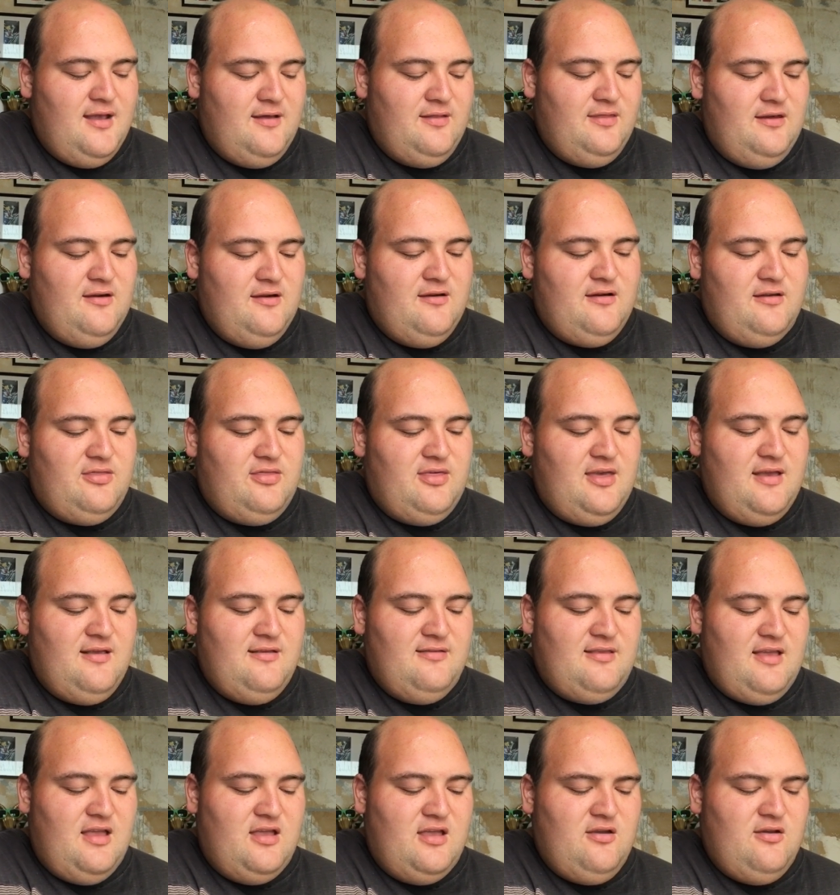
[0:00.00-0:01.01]
There are things
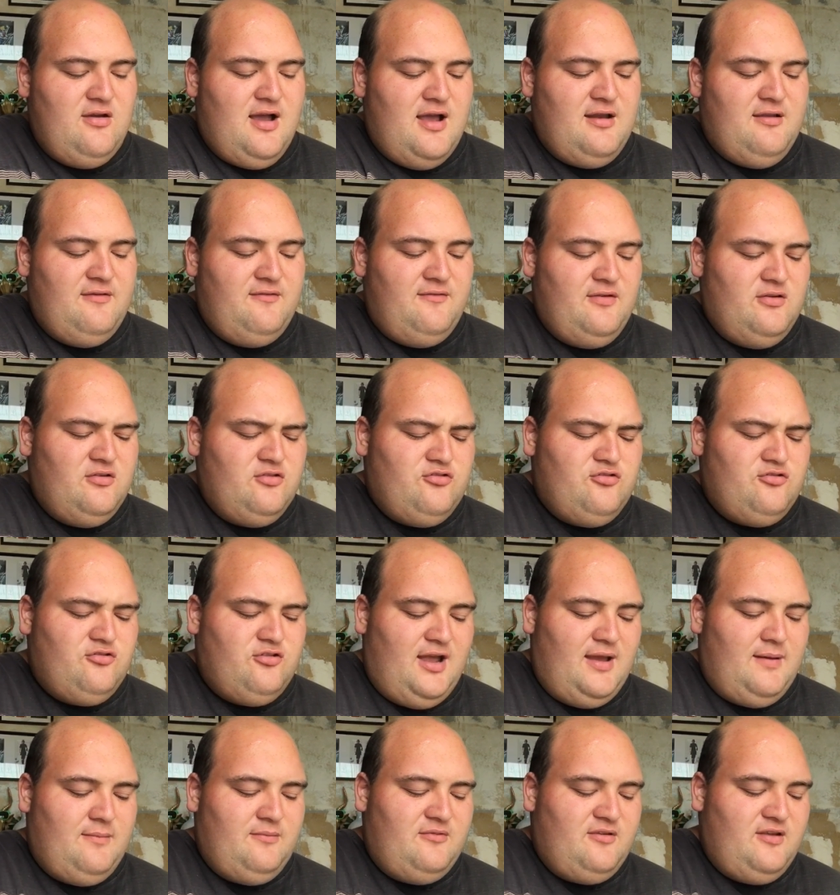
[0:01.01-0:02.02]
that you kind of feel
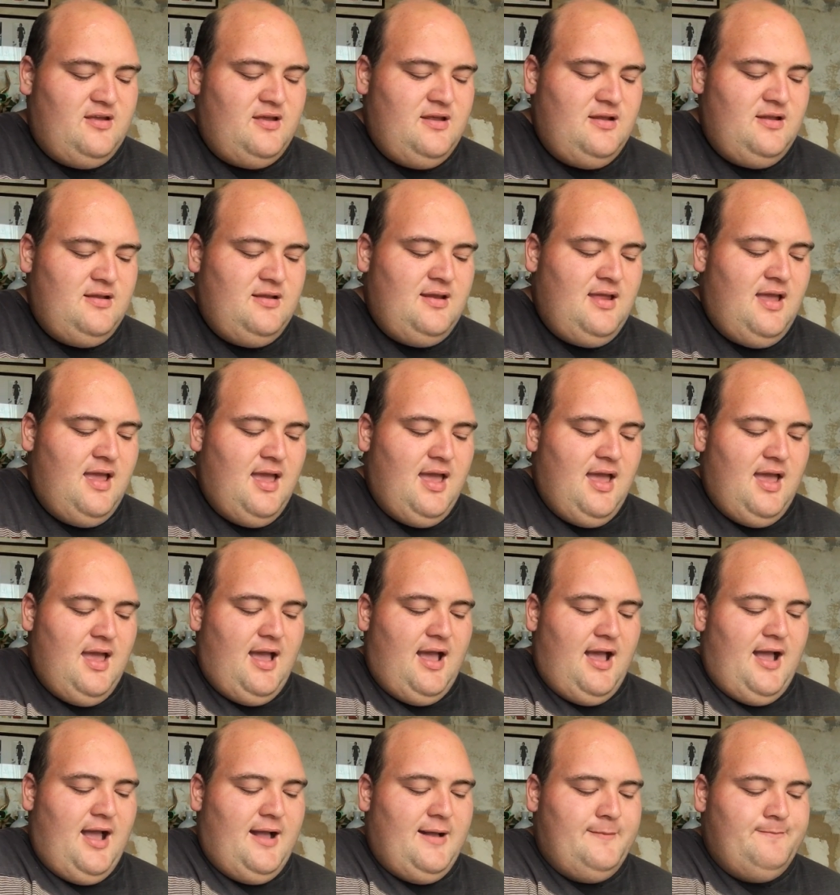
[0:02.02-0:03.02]
trapped in,
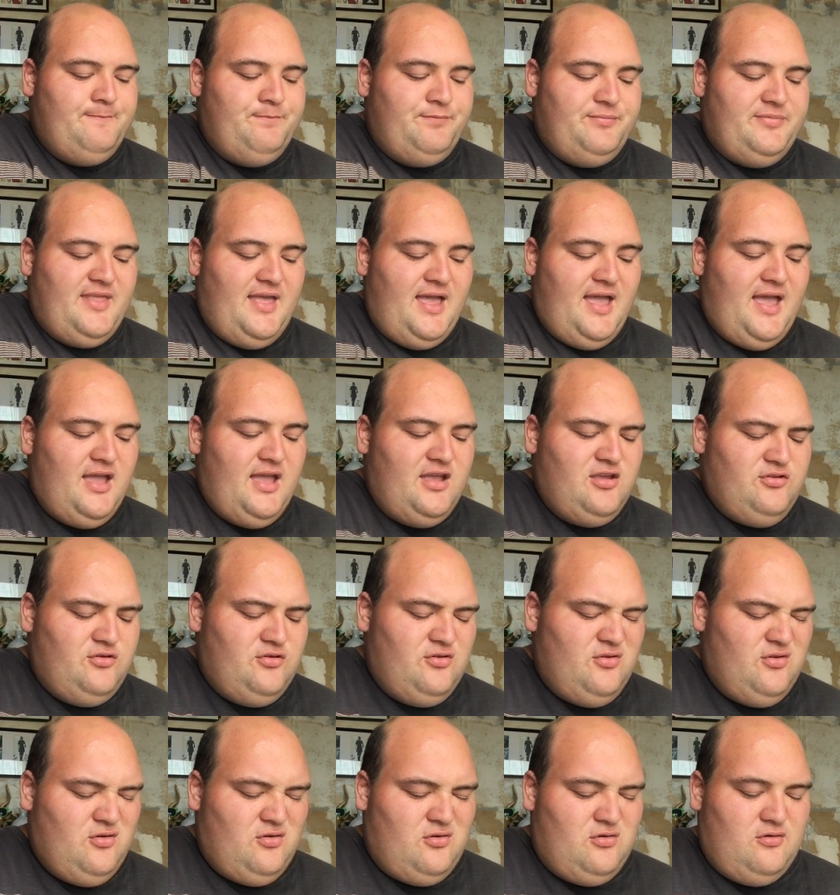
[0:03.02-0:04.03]
that
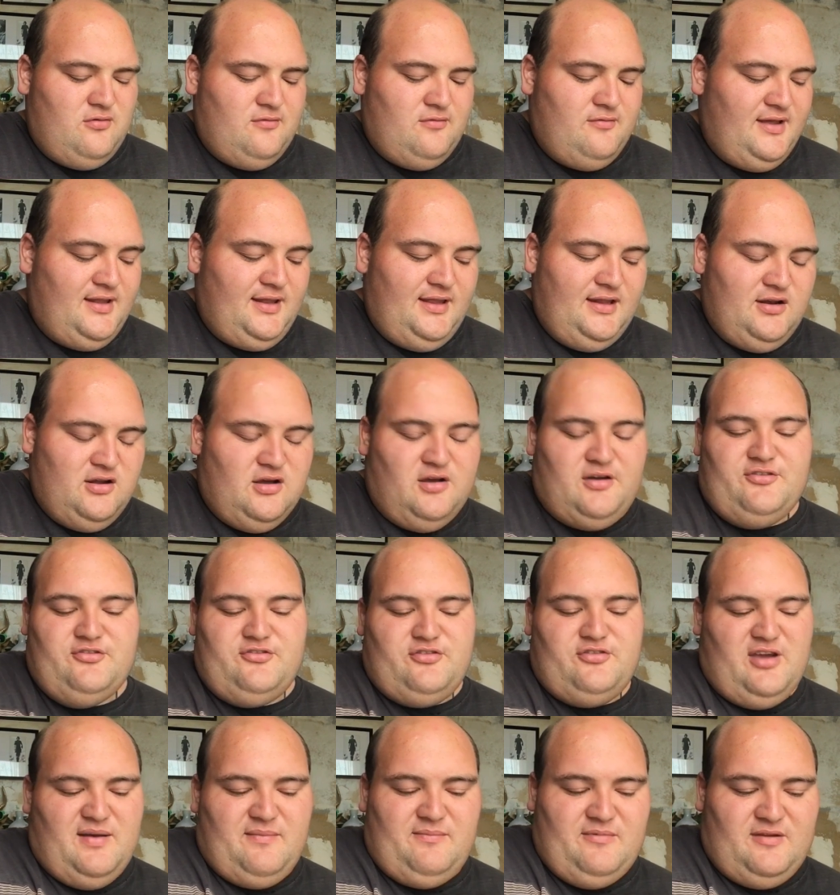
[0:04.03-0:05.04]
you're really not
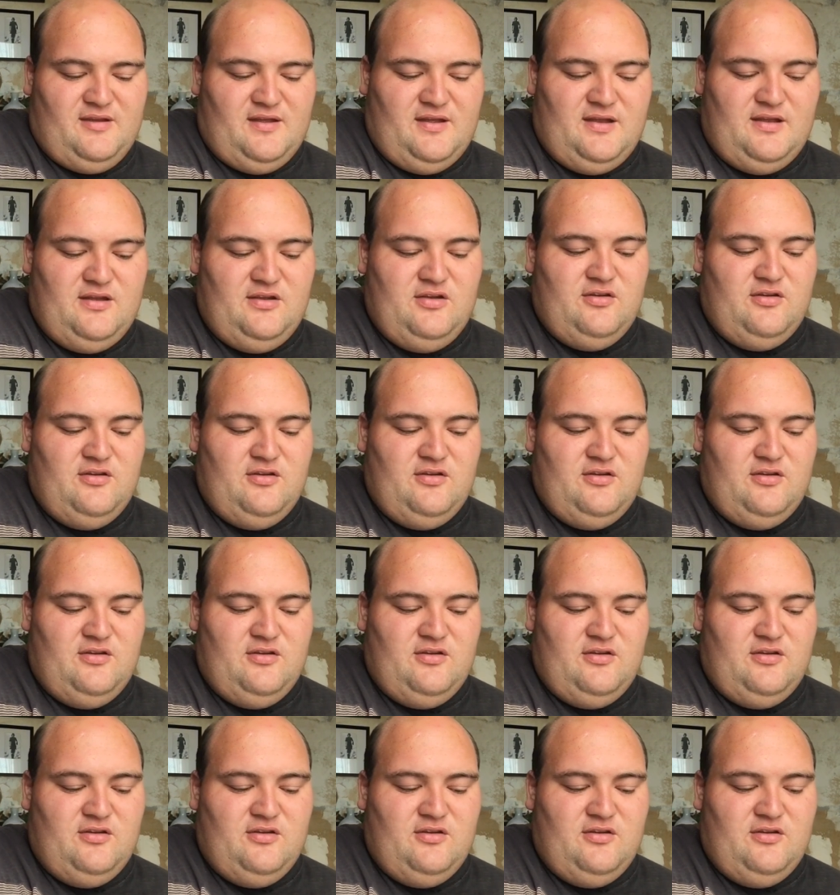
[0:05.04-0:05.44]
trapped in.